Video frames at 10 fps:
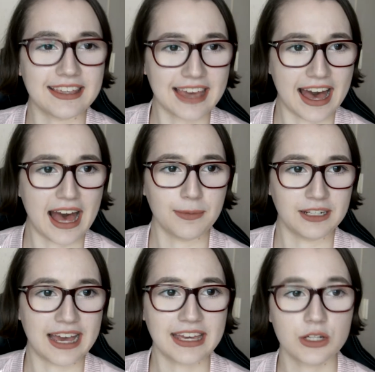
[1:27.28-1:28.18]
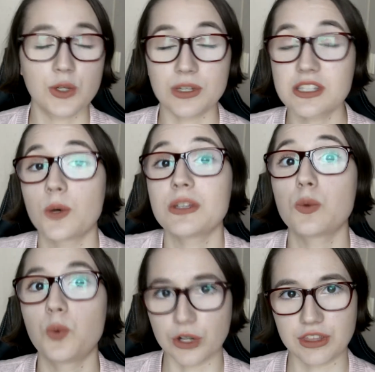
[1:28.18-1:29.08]
yeah, I mean, I can do it so it's
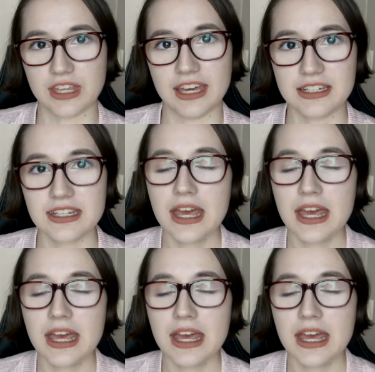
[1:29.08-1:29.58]
worth it.